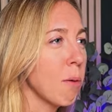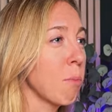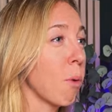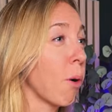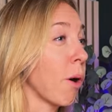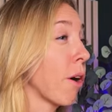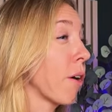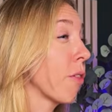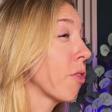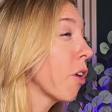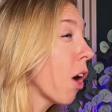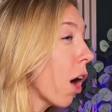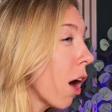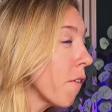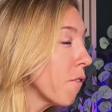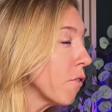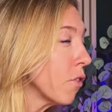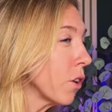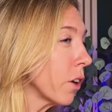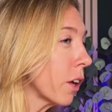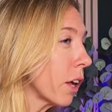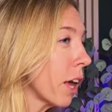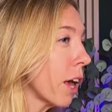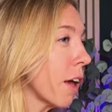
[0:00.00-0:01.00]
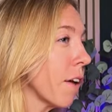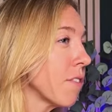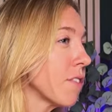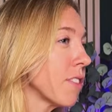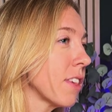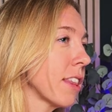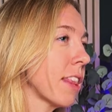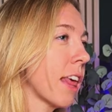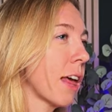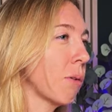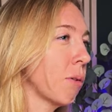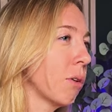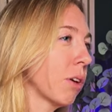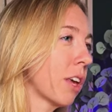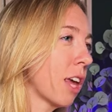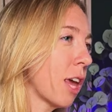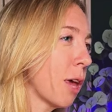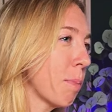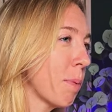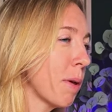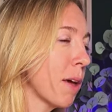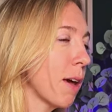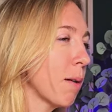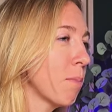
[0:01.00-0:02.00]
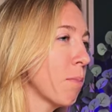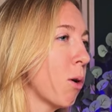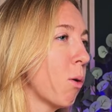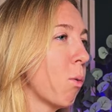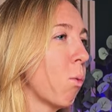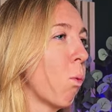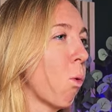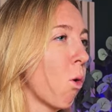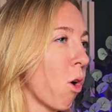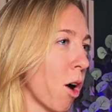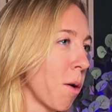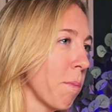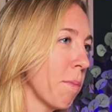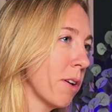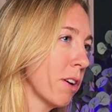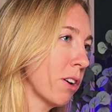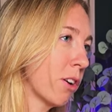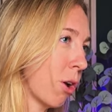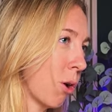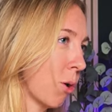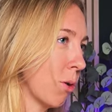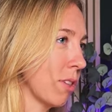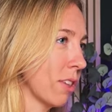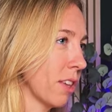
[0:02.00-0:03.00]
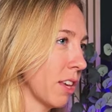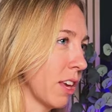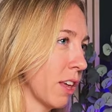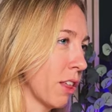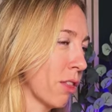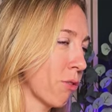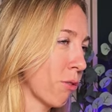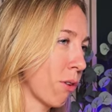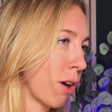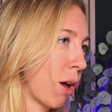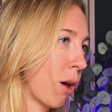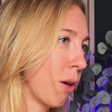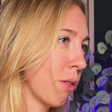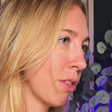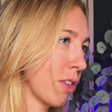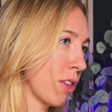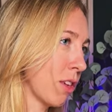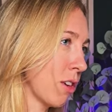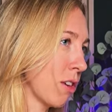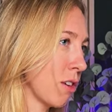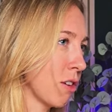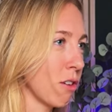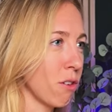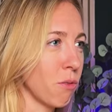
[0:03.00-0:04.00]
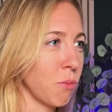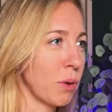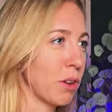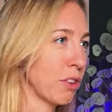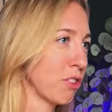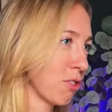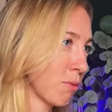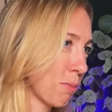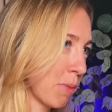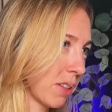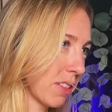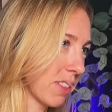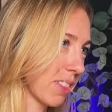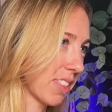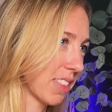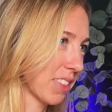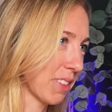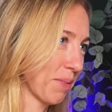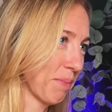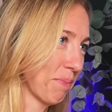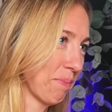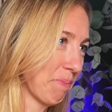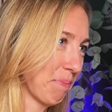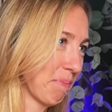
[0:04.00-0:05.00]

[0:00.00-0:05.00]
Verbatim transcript: more thoughtful gifts that will keep him warm and cozy throughout the winter months.